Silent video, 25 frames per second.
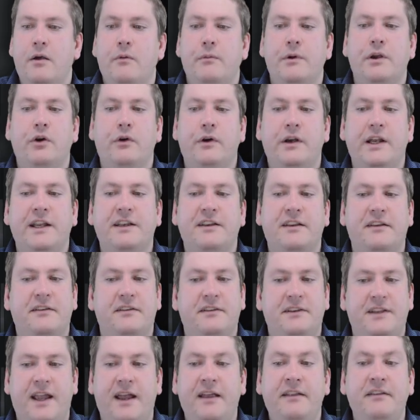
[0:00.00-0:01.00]
We don't need
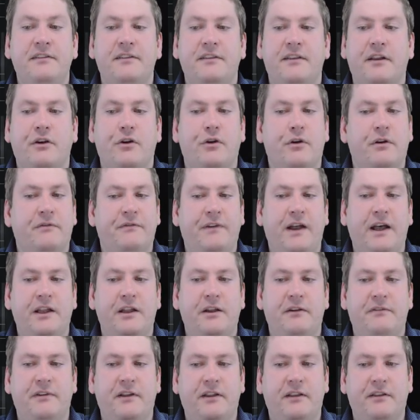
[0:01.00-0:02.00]
to test the current
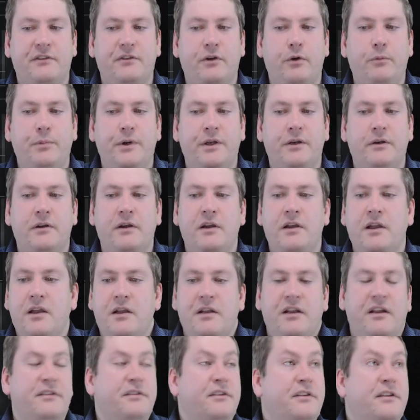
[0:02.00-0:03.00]
value of is open,
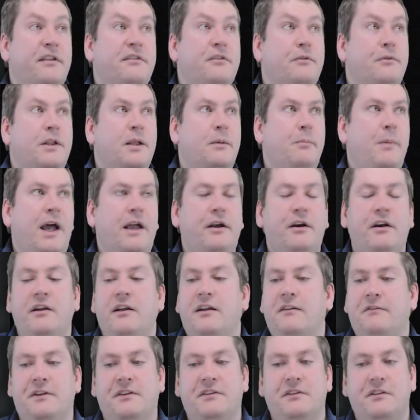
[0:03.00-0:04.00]
because it doesn't really matter
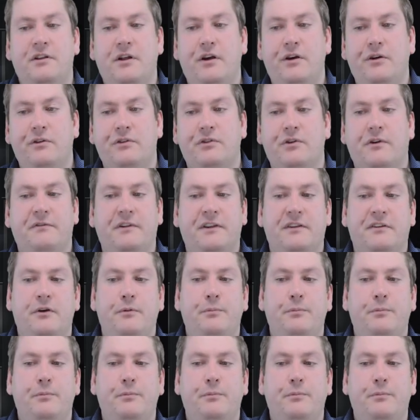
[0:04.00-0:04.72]
if it's closed or if it's